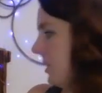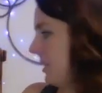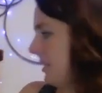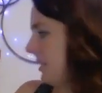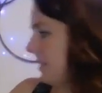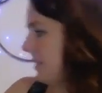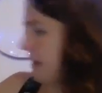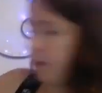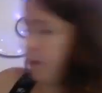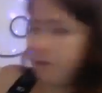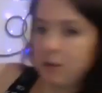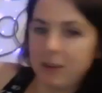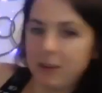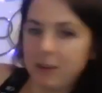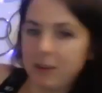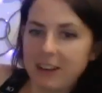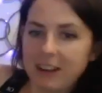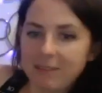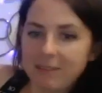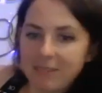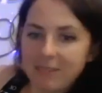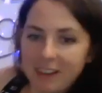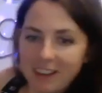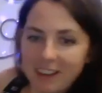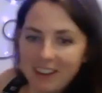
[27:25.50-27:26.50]
stop doing
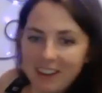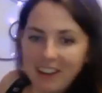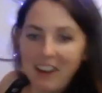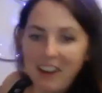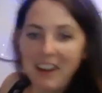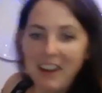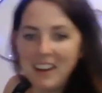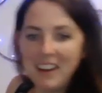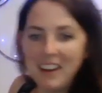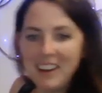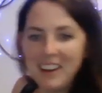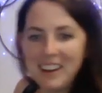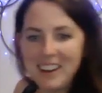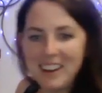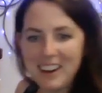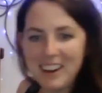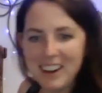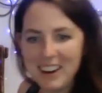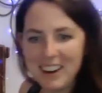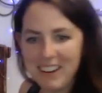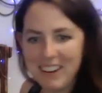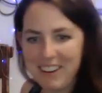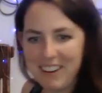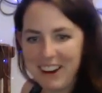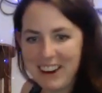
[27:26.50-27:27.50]
that.
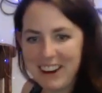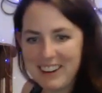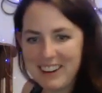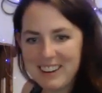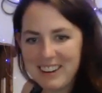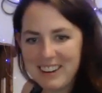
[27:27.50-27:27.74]
All right.